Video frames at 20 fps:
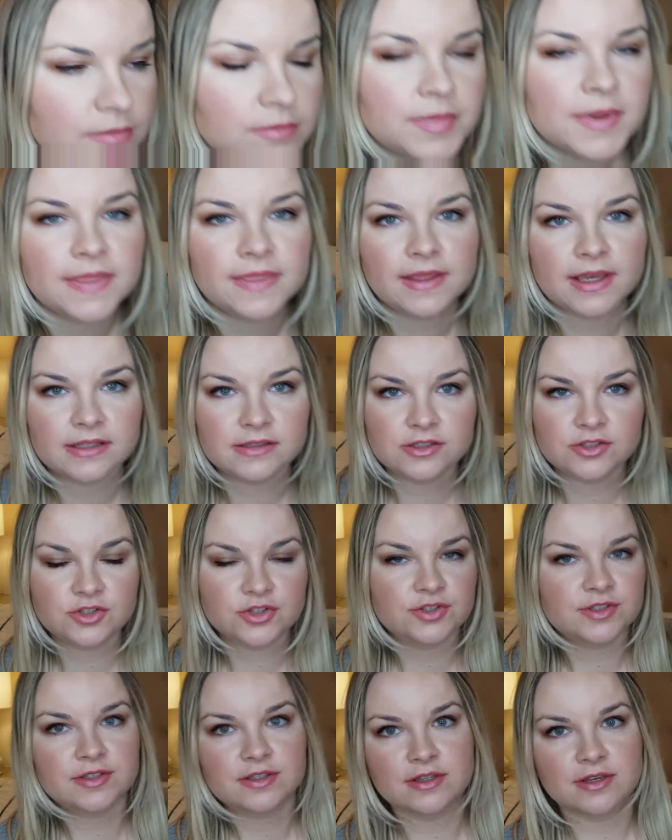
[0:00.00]
but that's
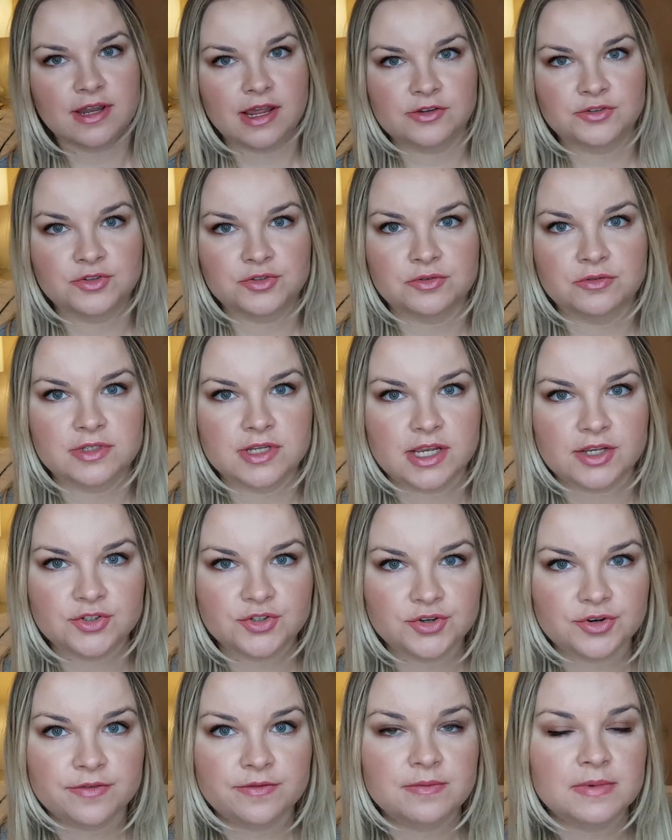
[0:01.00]
just the natural
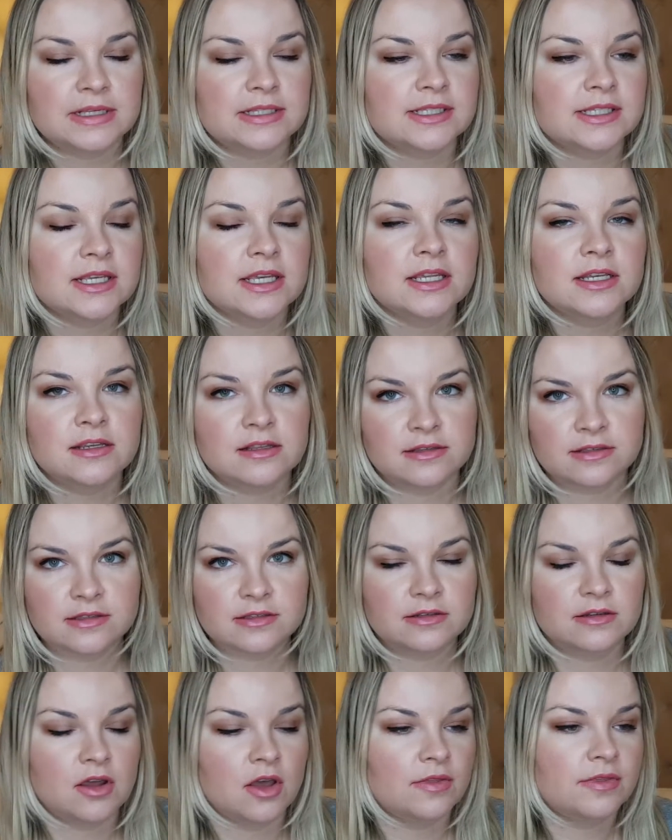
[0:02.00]
texture of my skin.
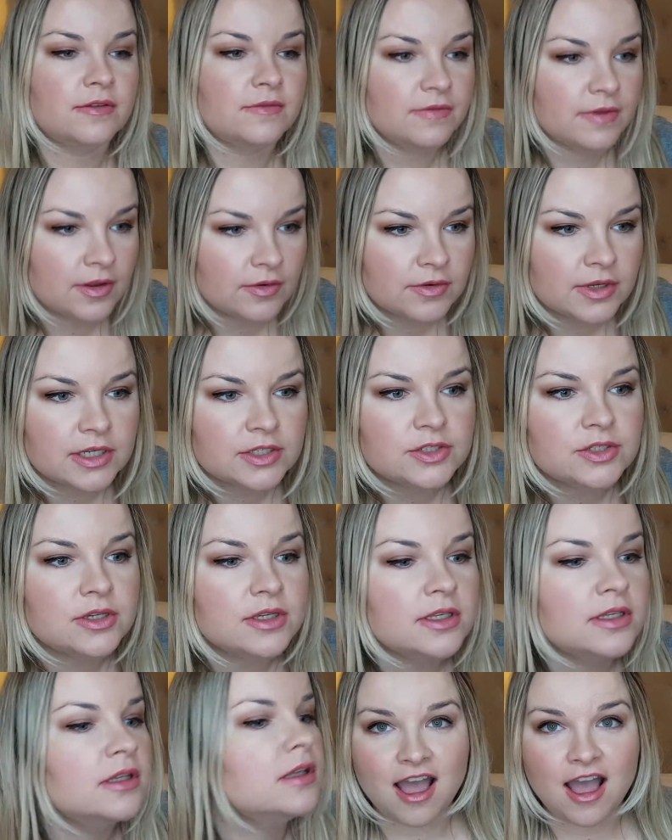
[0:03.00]
It's not the
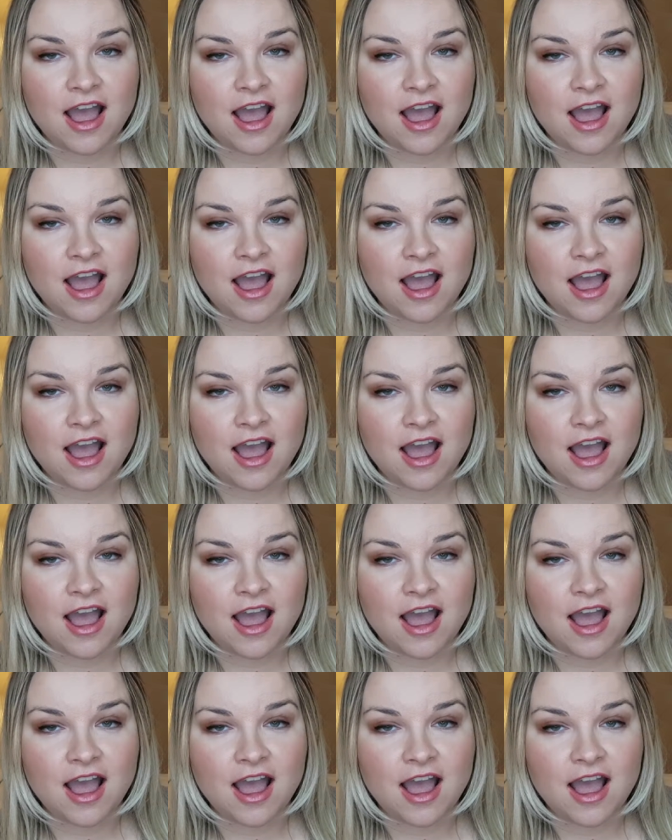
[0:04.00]
foundation.